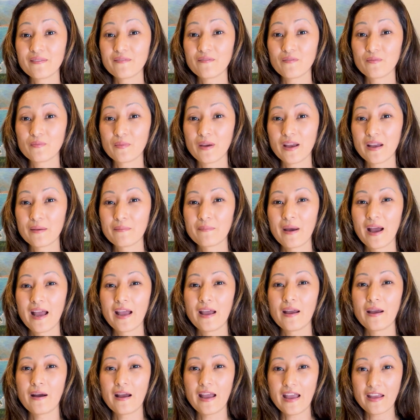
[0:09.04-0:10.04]
When a
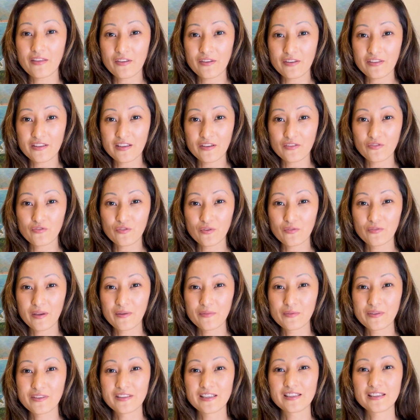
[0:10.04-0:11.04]
buyer enters into a
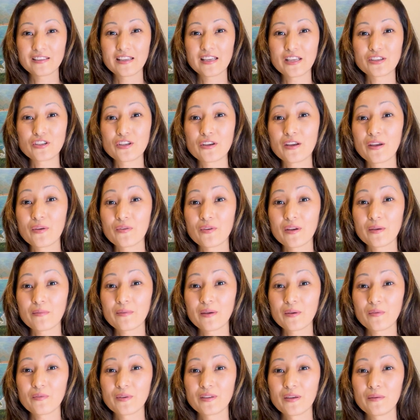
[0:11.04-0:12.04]
representation
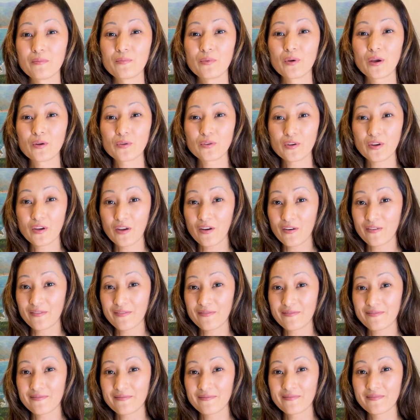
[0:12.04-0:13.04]
agreement with a broker,
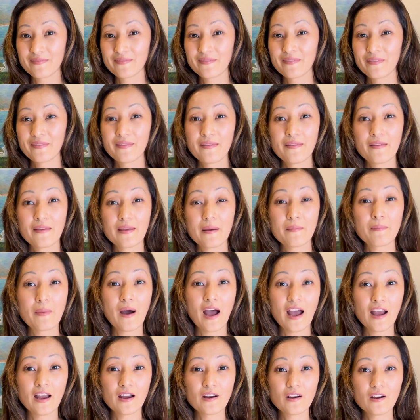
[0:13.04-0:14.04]
the
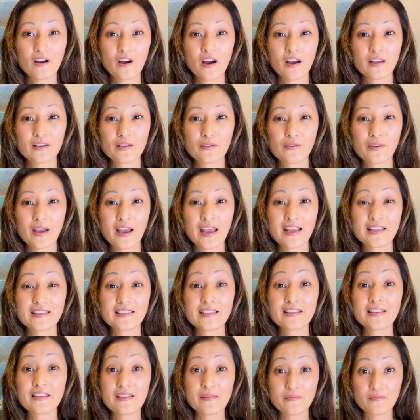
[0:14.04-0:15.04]
buyer
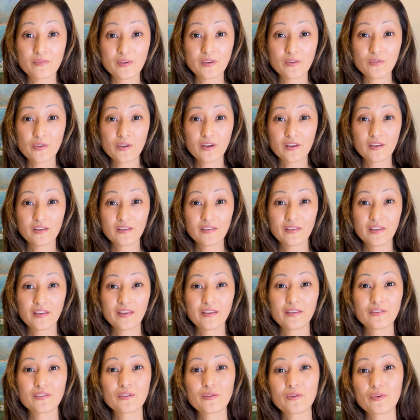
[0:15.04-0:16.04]
authorizes the broker
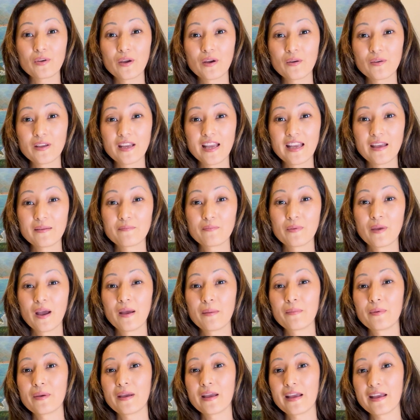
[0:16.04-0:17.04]
to locate
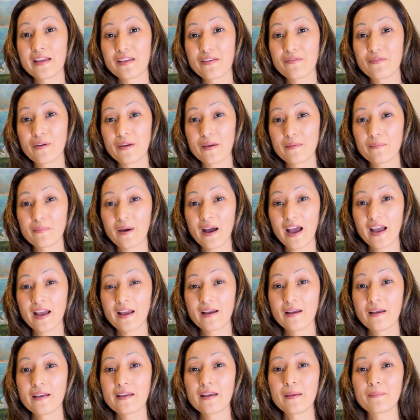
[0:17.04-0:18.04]
properties for the
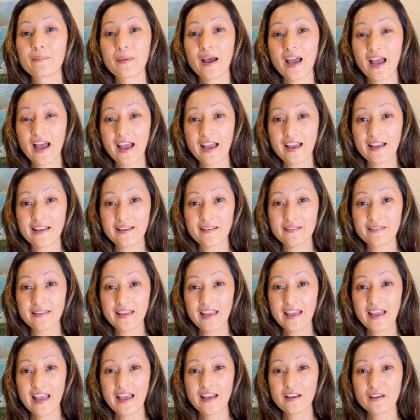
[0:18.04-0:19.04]
buyer to buy
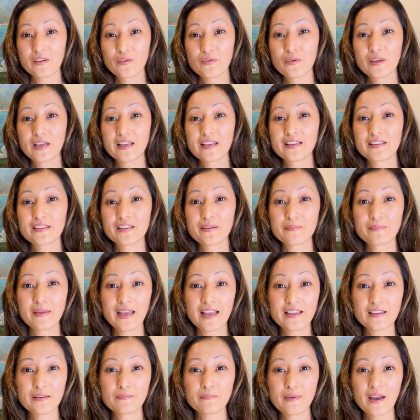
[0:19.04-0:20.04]
and agrees to
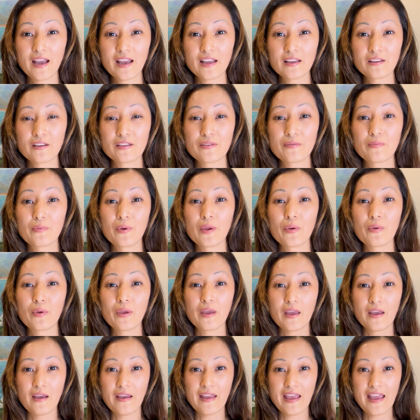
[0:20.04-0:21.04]
pay the buyer's
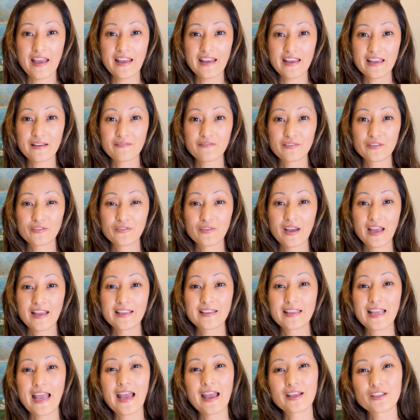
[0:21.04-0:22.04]
broker if a
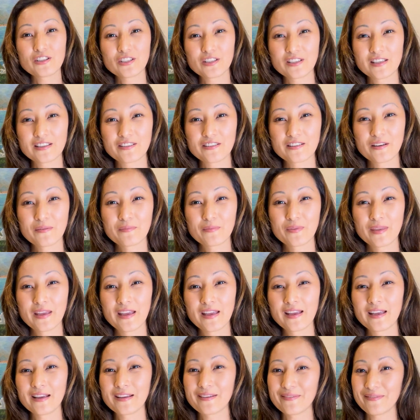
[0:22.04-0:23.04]
transaction is
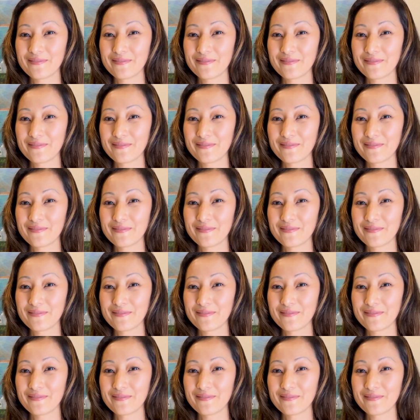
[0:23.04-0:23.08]
completed.